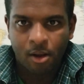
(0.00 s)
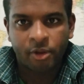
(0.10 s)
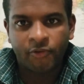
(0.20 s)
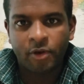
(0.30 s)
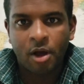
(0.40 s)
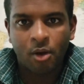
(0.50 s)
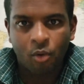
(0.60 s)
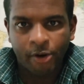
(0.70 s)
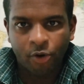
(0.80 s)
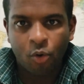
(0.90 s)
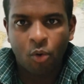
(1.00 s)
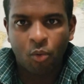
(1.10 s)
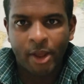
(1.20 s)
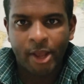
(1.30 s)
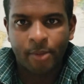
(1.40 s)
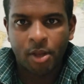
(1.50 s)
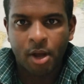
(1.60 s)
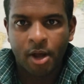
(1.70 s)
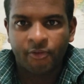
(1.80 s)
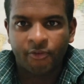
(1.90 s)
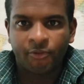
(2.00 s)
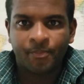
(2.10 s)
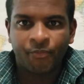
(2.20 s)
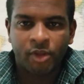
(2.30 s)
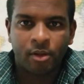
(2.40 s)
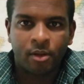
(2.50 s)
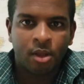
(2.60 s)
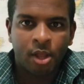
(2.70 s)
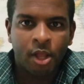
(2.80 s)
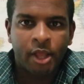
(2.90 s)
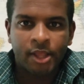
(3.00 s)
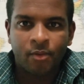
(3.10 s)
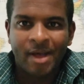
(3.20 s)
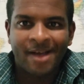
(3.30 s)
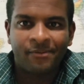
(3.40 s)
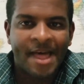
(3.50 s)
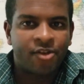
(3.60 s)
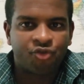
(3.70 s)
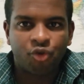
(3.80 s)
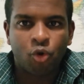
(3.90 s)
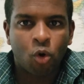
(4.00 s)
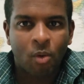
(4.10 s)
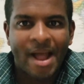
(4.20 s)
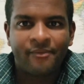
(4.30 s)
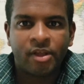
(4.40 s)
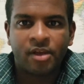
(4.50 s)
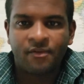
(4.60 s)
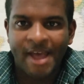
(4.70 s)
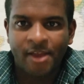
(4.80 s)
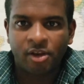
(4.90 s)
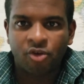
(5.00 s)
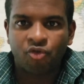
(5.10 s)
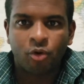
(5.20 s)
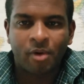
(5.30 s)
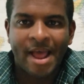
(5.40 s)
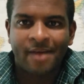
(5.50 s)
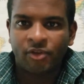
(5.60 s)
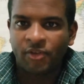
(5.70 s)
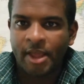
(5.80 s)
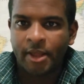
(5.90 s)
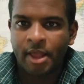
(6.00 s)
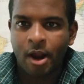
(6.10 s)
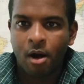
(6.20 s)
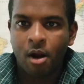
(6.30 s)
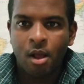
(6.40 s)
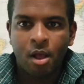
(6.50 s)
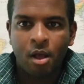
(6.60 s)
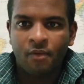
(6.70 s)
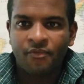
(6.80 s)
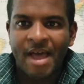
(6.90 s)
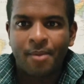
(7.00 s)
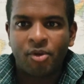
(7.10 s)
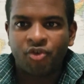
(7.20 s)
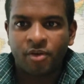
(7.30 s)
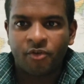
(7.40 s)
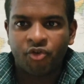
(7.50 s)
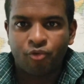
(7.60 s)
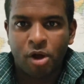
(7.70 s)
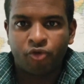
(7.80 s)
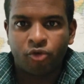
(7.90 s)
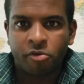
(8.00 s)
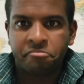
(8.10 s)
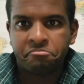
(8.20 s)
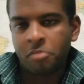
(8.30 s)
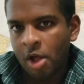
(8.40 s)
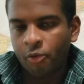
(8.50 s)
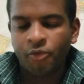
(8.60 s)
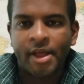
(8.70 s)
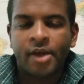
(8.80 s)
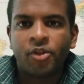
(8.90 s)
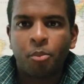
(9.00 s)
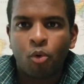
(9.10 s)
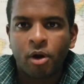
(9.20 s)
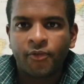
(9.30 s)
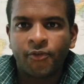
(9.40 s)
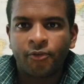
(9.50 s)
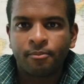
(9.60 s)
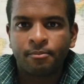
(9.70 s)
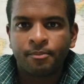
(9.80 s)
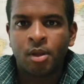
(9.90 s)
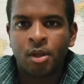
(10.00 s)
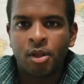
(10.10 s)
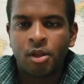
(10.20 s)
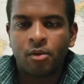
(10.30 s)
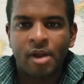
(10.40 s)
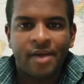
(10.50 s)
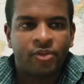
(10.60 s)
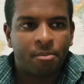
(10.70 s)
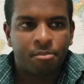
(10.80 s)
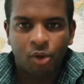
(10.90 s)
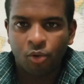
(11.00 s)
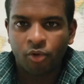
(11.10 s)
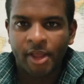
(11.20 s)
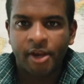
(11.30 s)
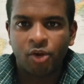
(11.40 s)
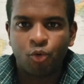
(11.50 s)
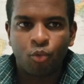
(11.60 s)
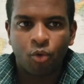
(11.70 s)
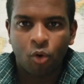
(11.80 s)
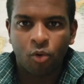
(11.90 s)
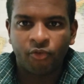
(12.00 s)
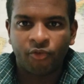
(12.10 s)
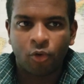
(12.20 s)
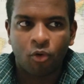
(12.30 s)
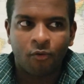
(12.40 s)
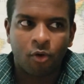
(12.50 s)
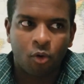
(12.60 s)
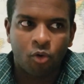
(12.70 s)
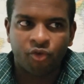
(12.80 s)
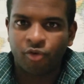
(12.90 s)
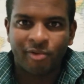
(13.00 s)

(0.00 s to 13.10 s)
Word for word: It's not going to go away because you have that geographic advantage. You don't have to take care of that much infrastructure other than at the ports. You don't have to build any new roads over ocean.